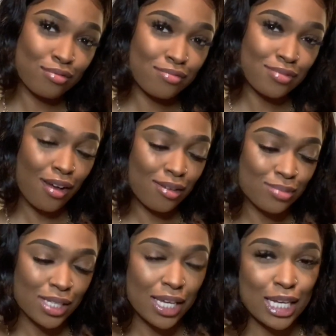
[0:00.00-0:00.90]
you know what I'm
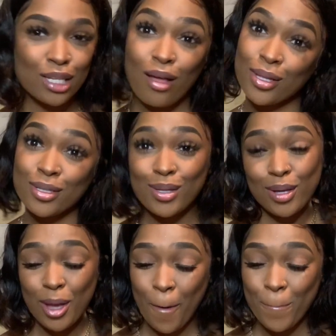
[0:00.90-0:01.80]
saying,
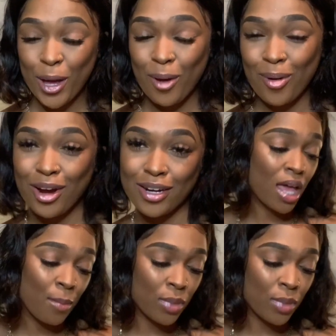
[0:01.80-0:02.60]
might work.